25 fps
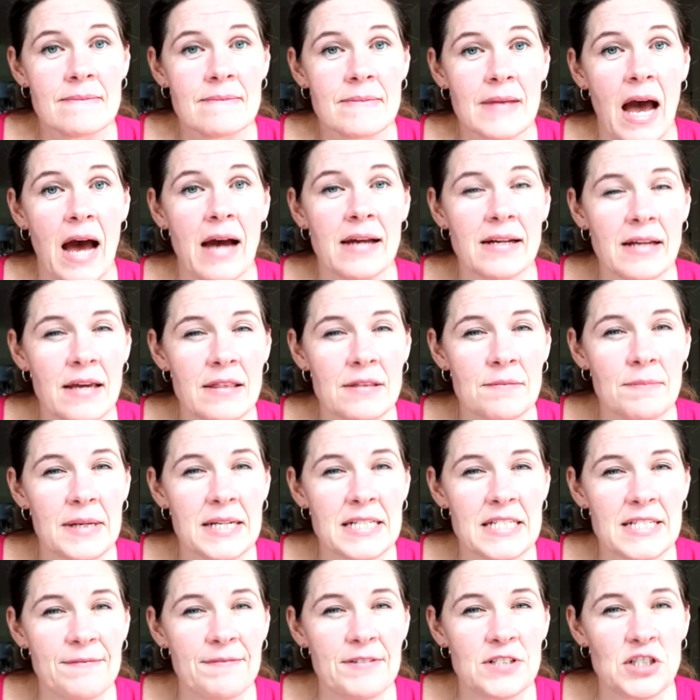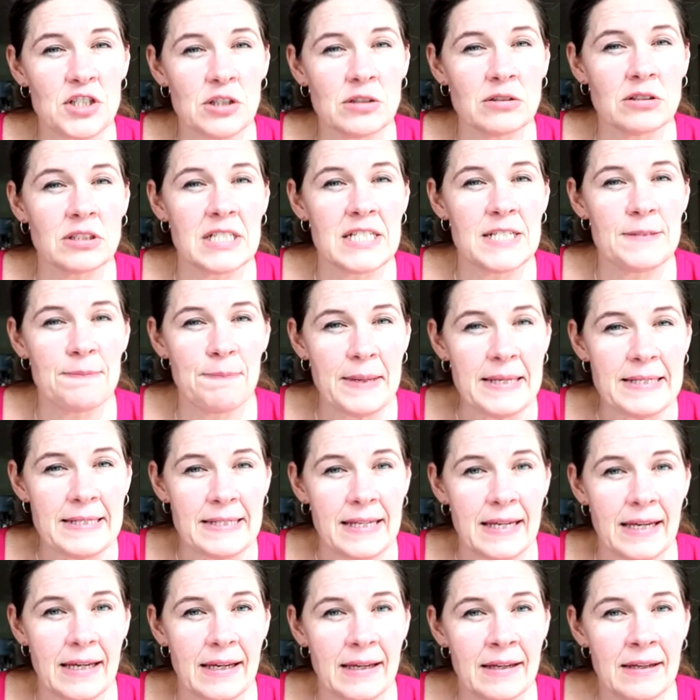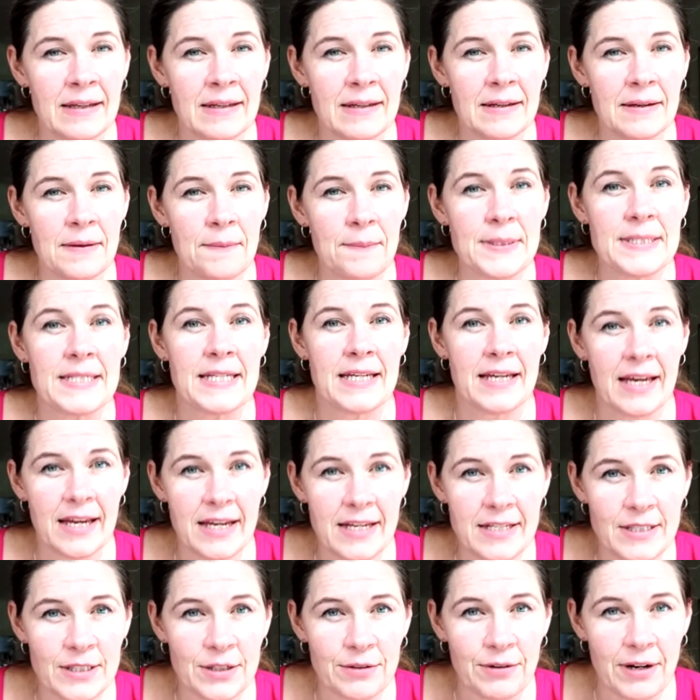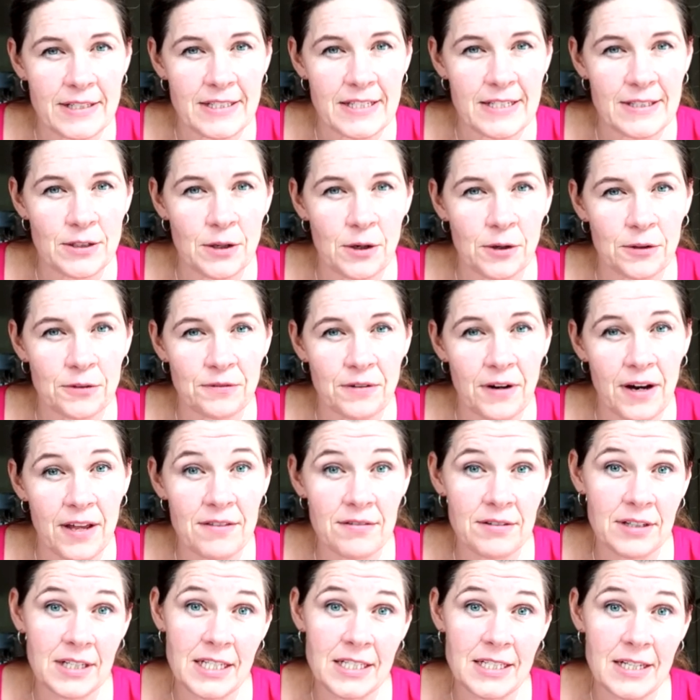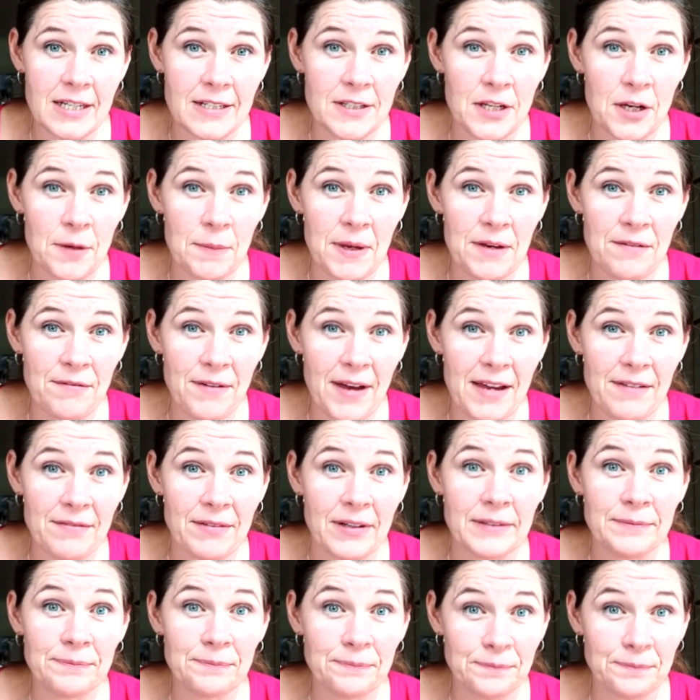I know the Minister for Children is busy, but he is Cress's godfather and he does owe me a favour.